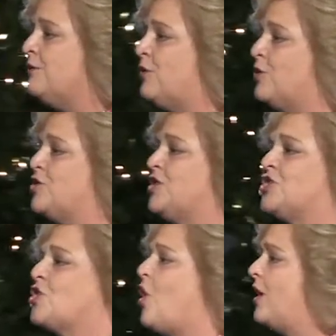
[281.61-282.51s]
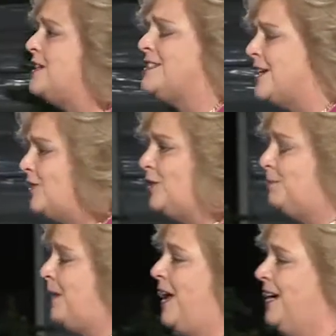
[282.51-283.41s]
for discarded dental
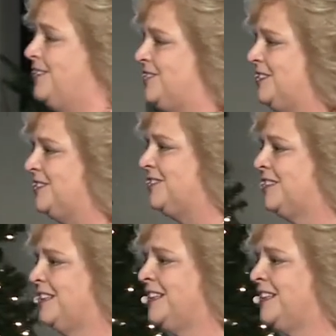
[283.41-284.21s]
appliances